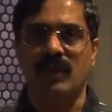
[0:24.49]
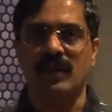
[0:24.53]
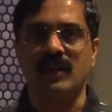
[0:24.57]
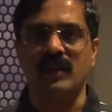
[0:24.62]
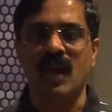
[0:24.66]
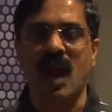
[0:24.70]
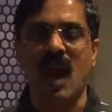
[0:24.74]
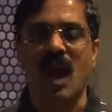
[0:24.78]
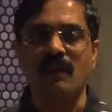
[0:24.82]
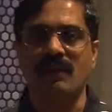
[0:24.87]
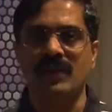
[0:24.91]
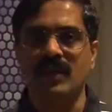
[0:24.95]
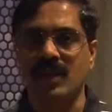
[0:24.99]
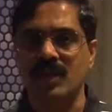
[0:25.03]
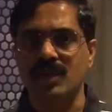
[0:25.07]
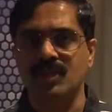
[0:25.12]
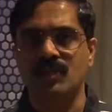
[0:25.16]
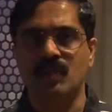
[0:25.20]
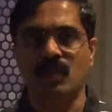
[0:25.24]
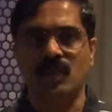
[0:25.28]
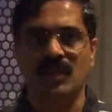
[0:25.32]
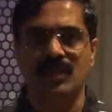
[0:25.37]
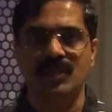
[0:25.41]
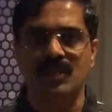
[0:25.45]
in
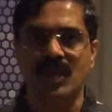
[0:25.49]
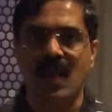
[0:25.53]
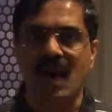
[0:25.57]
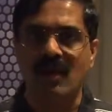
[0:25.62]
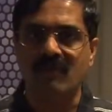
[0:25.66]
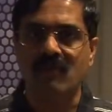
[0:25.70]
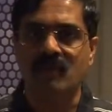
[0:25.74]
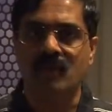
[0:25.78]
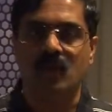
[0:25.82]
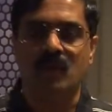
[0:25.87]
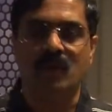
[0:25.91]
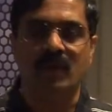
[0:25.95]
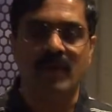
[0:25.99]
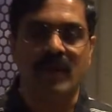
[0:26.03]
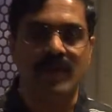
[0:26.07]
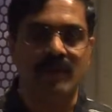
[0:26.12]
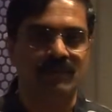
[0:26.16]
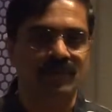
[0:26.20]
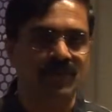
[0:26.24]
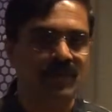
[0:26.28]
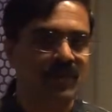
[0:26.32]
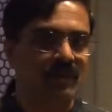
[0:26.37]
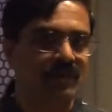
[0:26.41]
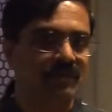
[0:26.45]
combination with Java
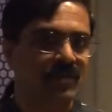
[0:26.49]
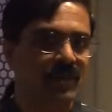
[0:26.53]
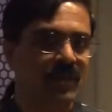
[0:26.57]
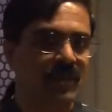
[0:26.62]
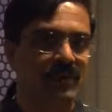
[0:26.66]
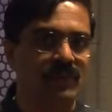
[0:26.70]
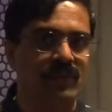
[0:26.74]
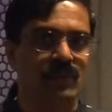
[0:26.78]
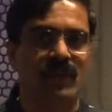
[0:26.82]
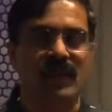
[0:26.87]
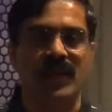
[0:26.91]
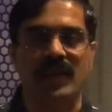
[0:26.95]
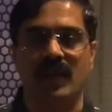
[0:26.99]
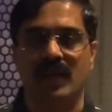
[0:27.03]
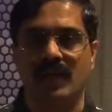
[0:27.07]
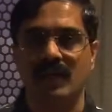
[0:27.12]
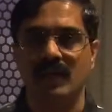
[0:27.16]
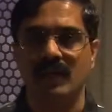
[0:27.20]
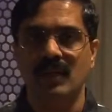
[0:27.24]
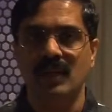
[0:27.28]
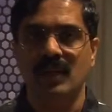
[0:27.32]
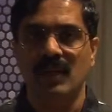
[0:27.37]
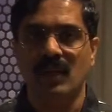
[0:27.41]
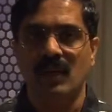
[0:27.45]
programs seems intriguing.